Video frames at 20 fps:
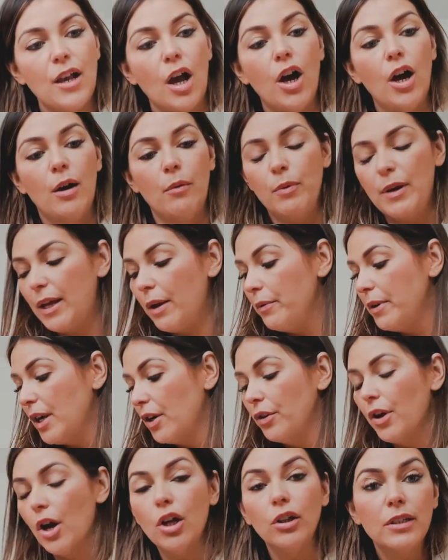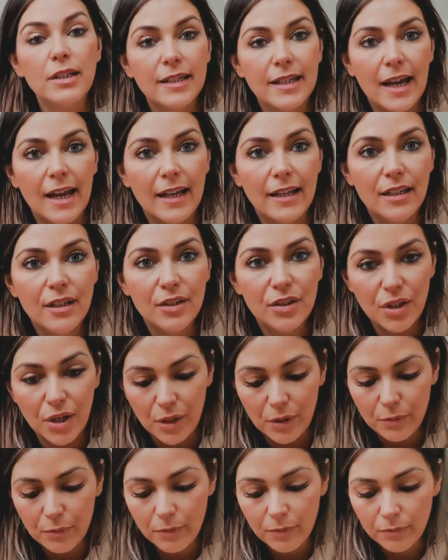oh, we're going on holiday
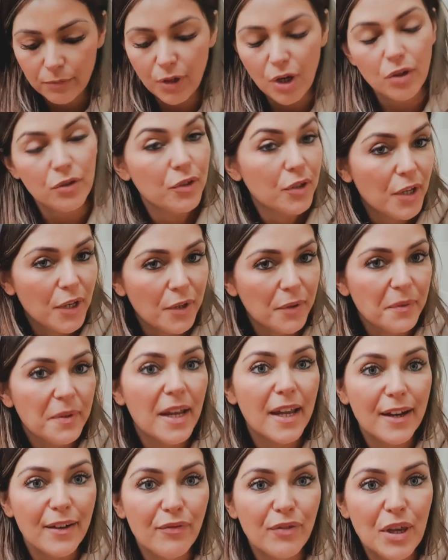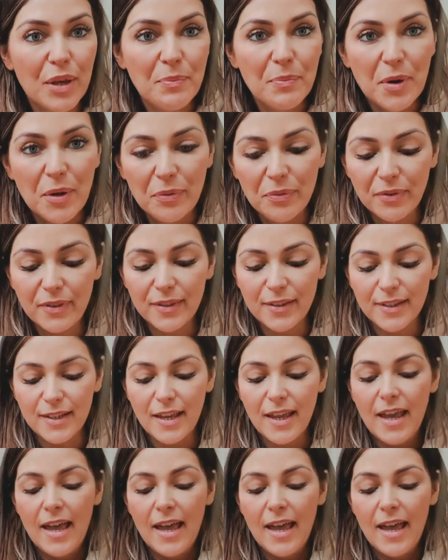soon. Not soon, in a few months.